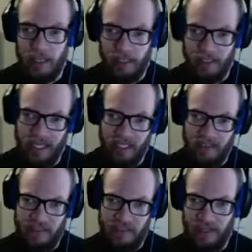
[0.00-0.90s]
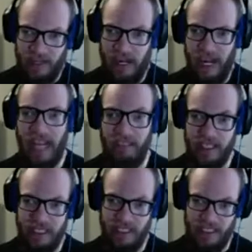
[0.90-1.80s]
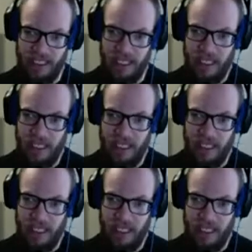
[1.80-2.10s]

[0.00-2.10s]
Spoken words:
because of her advocacy